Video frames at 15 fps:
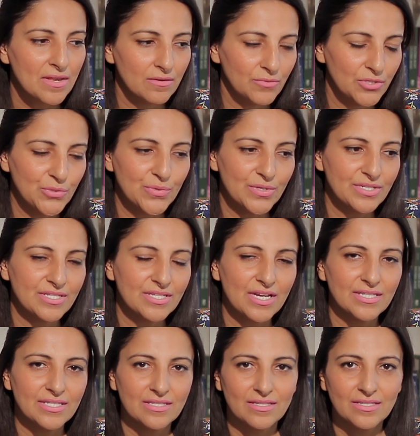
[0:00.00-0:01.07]
which we'll
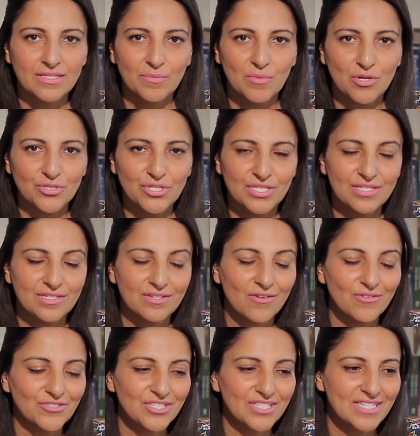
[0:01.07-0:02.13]
discuss the subconscious and
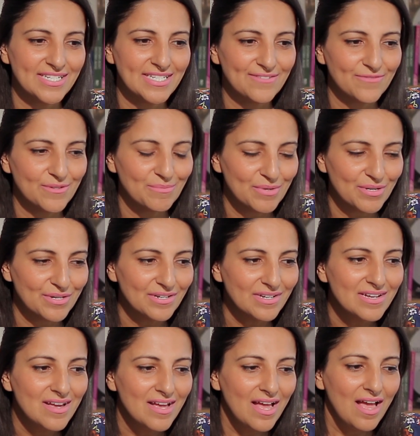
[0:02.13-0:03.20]
conscious in a different blog.
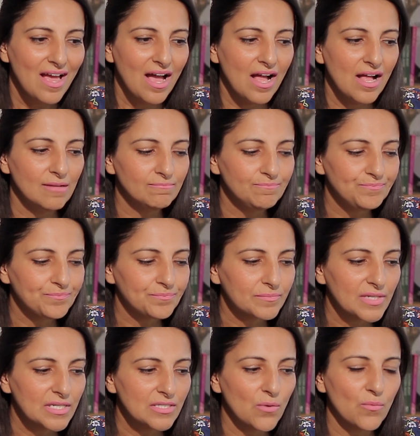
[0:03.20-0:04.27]

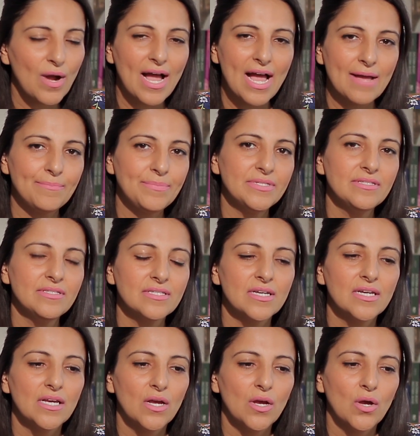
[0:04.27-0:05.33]
So what happens?
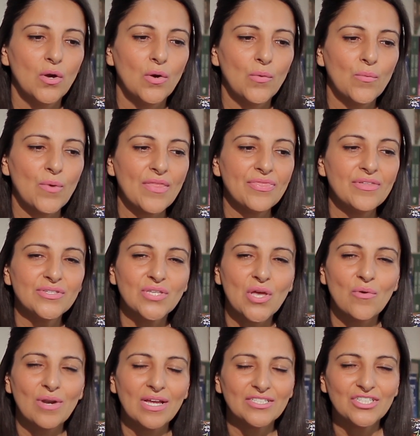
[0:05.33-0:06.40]
When the
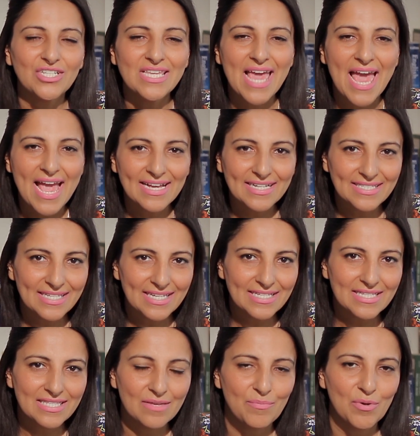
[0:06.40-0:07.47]
soul actually
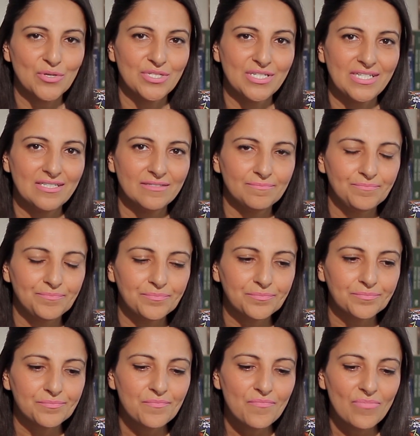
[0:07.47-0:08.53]
exits the body,
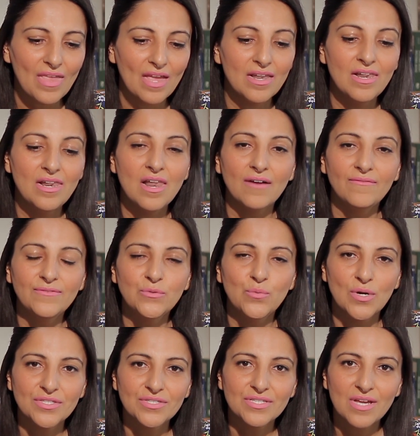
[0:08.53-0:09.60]
loved
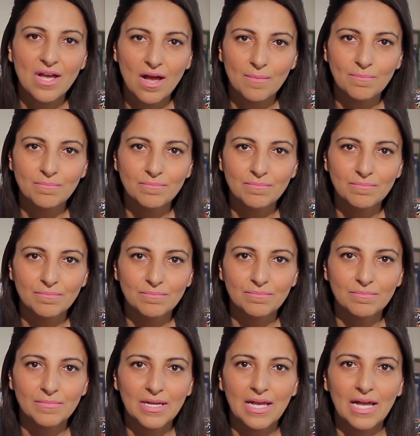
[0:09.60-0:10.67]
ones come,
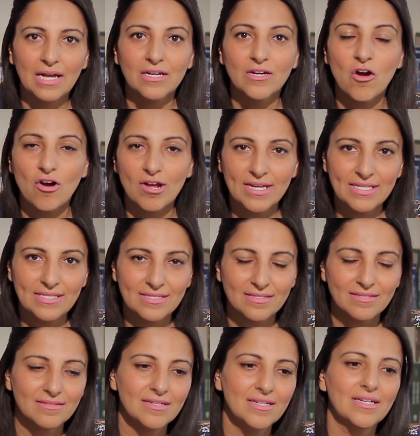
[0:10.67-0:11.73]
and
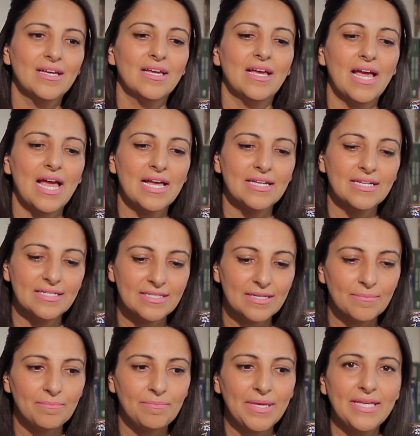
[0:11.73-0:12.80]
guides and
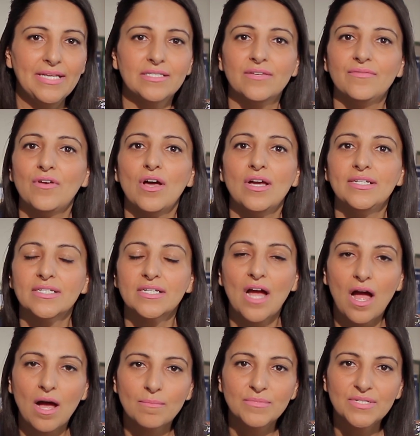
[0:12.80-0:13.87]
beings of light
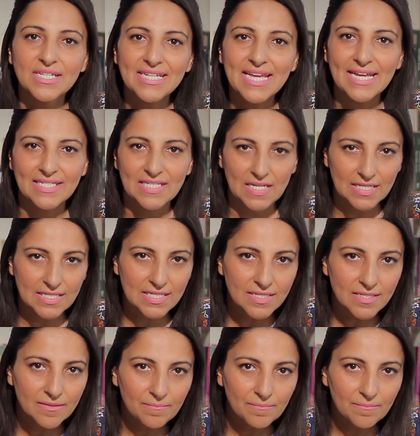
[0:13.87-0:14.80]
come to get it.